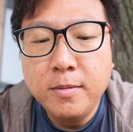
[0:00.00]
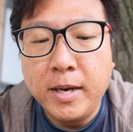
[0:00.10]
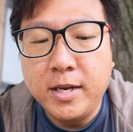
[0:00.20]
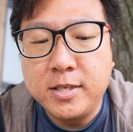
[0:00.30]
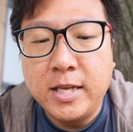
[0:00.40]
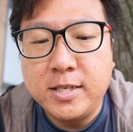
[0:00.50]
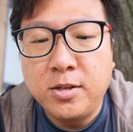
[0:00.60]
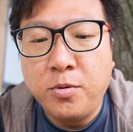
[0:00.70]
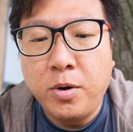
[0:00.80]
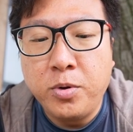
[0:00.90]
but that's
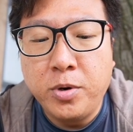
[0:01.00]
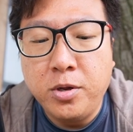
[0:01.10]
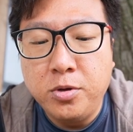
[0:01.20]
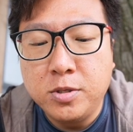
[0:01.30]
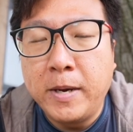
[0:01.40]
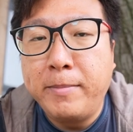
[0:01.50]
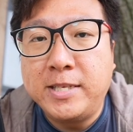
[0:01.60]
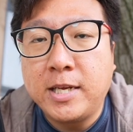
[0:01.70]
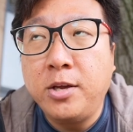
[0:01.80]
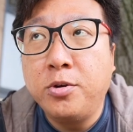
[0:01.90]
not what we want to use, but
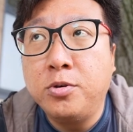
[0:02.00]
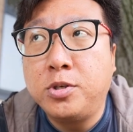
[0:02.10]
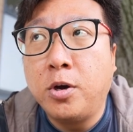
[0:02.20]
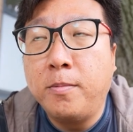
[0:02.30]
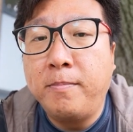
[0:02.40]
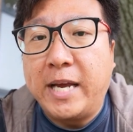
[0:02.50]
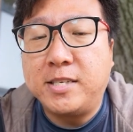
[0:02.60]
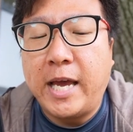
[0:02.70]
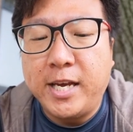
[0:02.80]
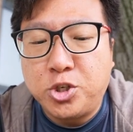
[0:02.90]
basically you use your
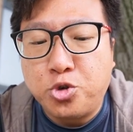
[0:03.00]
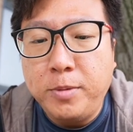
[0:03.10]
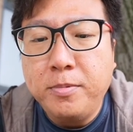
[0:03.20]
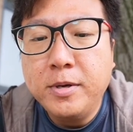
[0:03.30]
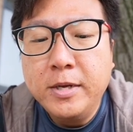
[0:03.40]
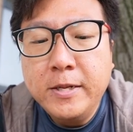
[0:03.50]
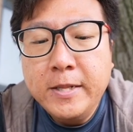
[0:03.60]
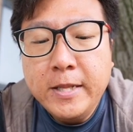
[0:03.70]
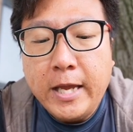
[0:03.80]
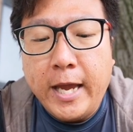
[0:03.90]
Max Airstream.
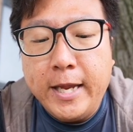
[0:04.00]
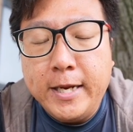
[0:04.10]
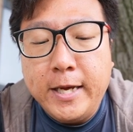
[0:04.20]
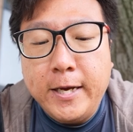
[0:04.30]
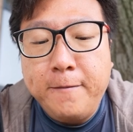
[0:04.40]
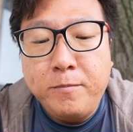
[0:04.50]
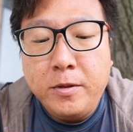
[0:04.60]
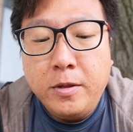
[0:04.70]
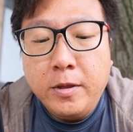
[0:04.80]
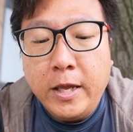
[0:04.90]
And
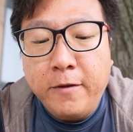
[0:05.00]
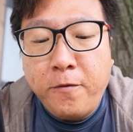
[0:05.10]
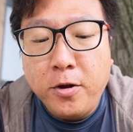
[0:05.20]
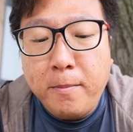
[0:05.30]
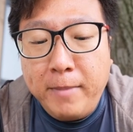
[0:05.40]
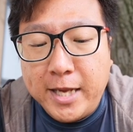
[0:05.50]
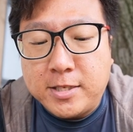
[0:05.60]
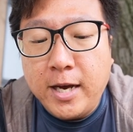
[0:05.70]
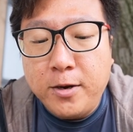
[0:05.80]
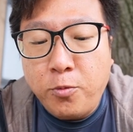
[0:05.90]
for the Max
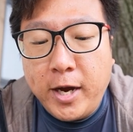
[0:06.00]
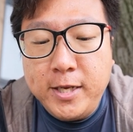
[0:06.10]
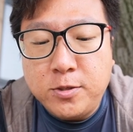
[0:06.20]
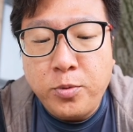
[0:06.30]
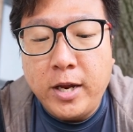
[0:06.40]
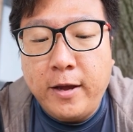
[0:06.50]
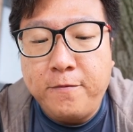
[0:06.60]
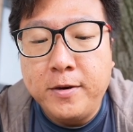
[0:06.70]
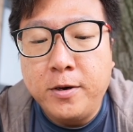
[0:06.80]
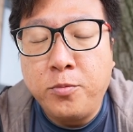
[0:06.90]
Guard wise, what
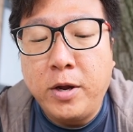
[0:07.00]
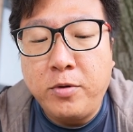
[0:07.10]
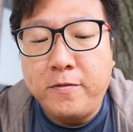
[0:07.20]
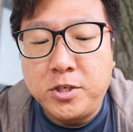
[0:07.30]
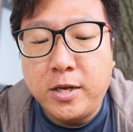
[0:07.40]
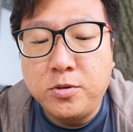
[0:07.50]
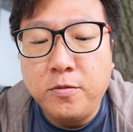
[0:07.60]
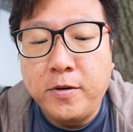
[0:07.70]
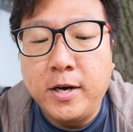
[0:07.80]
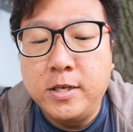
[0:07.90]
we have checked so
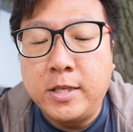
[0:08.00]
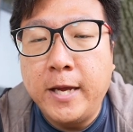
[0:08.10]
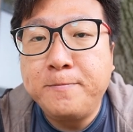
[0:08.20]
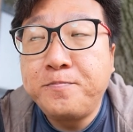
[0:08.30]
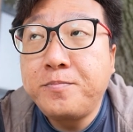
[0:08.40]
far is that